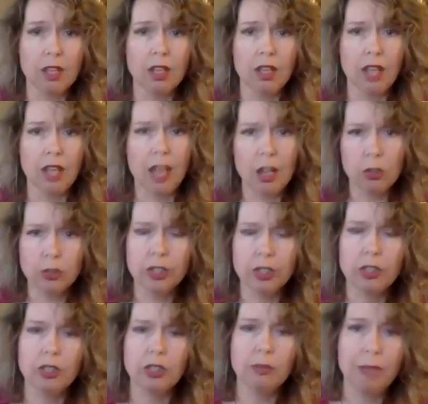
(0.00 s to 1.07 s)
How
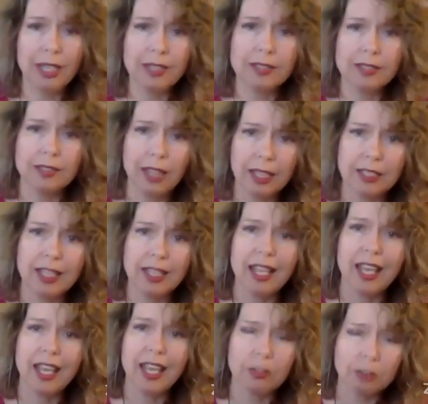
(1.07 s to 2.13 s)
could a man's legs
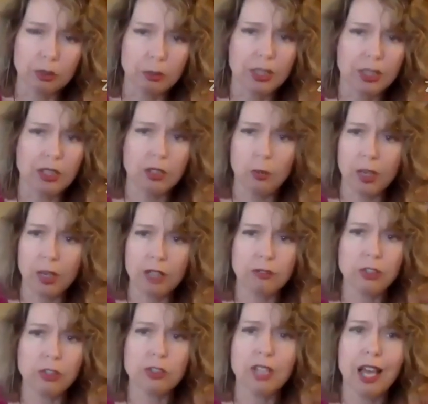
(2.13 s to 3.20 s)
ever be in the way
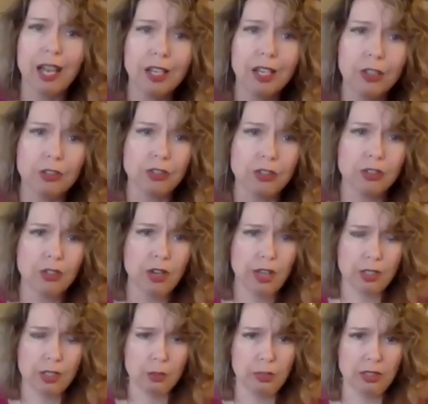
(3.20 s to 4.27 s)
of your tires? Her
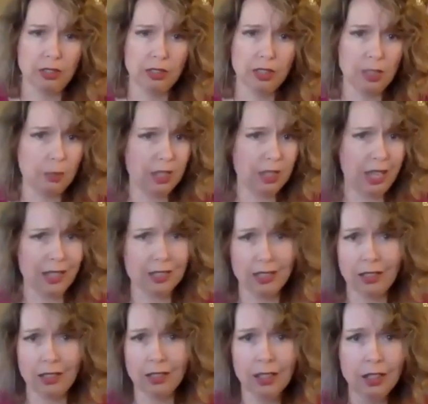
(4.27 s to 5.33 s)
husband keeps
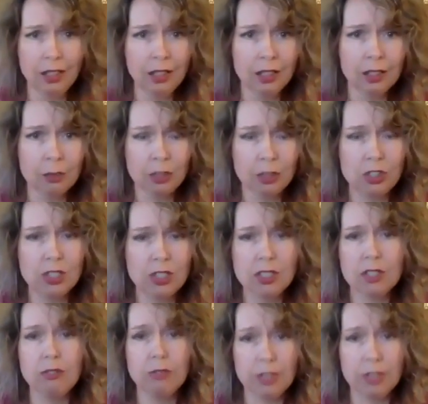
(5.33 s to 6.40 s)
asking, but she's
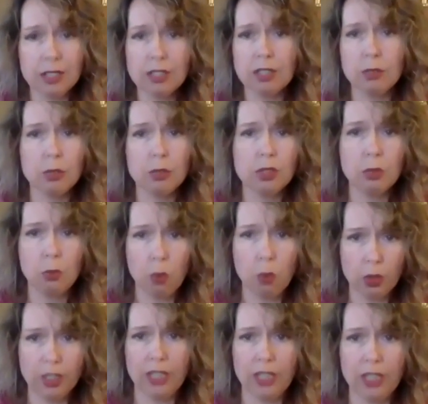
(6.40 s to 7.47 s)
convinced it was a
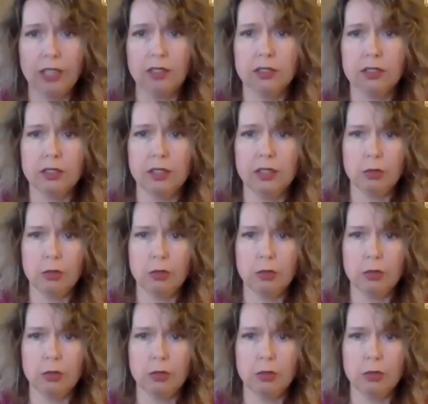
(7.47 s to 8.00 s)
warning and